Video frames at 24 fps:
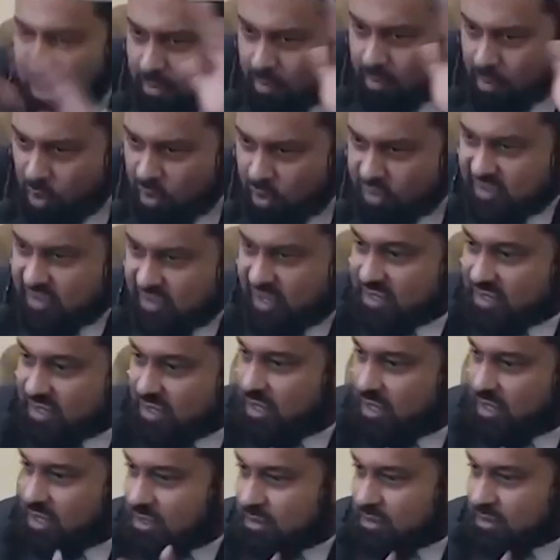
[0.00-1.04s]
immerse us
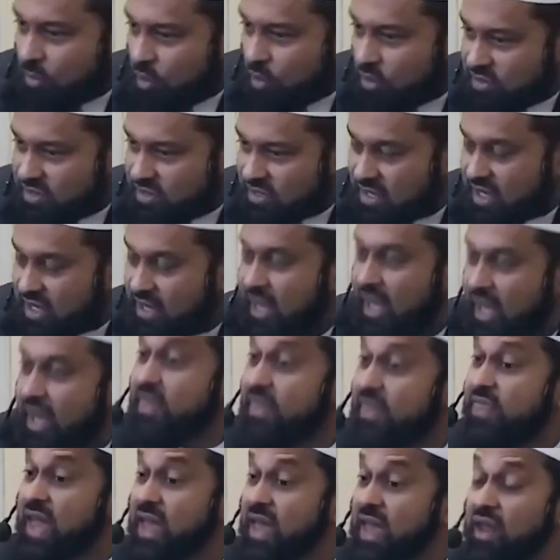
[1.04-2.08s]
in His mercy.
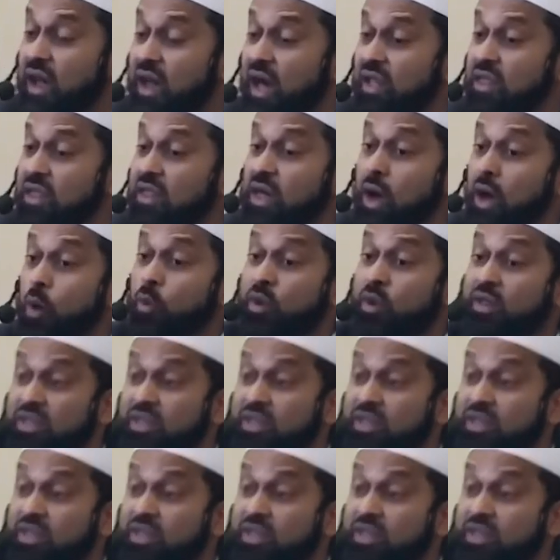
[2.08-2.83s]
Then Allah